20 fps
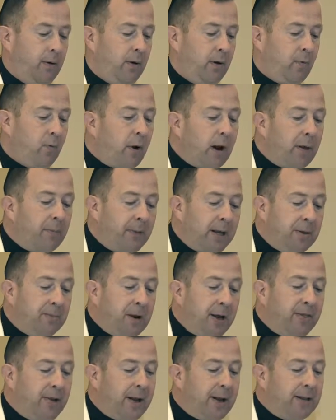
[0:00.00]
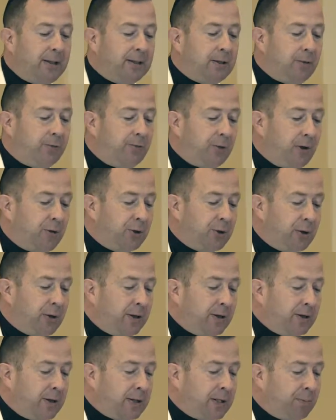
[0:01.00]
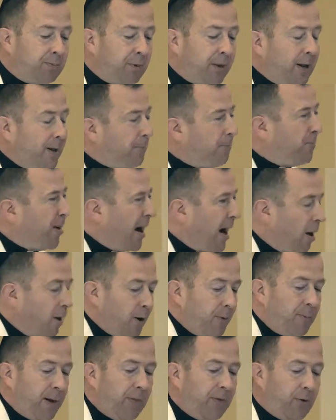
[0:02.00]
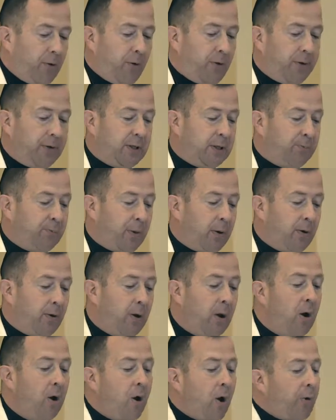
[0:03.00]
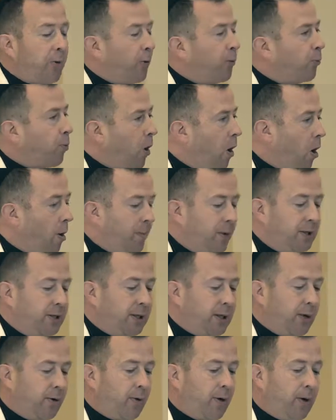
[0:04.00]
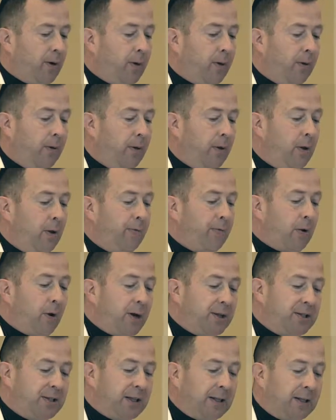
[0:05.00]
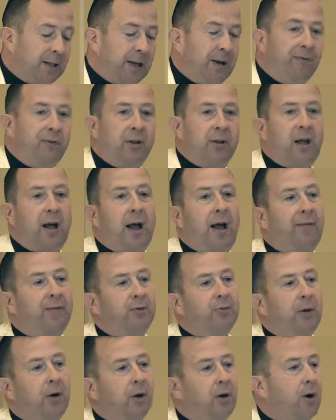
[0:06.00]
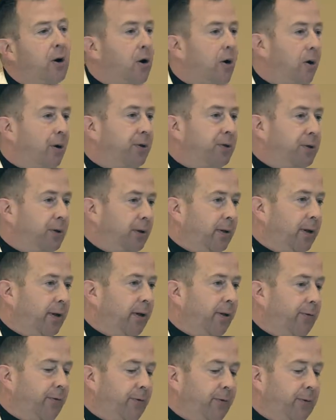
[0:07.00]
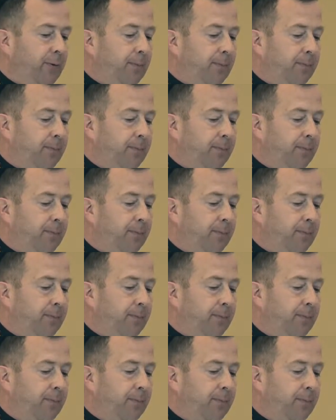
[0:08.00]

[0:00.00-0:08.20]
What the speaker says: And what I mean by that is devotion and discipline empowered by the Holy Spirit are the raw material for us to live the lives we are called to live.